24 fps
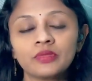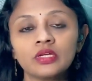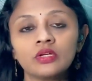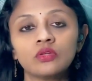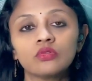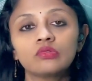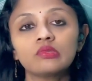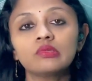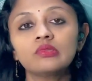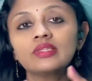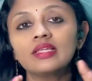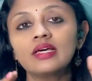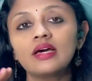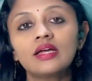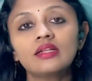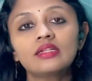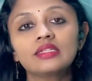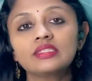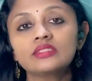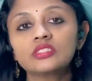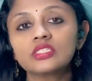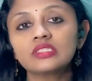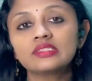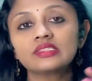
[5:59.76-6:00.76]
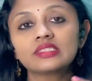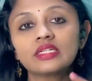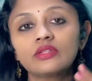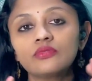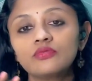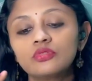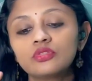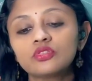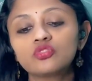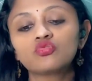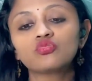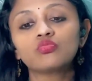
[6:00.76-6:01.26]
So I'll just
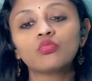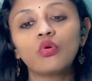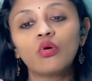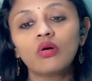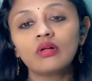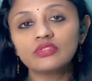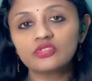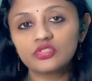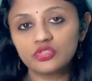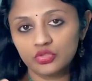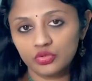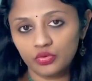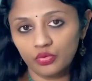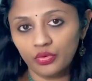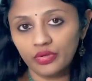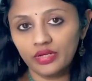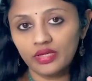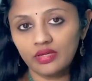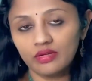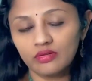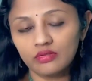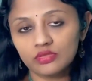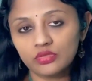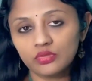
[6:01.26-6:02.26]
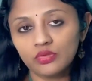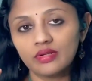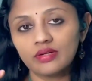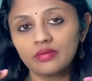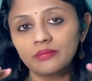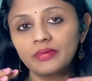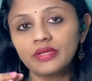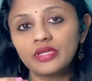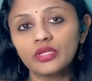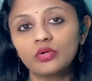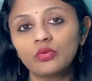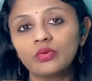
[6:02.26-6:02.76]
give a small story to
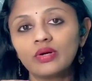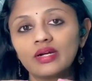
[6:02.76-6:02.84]
make you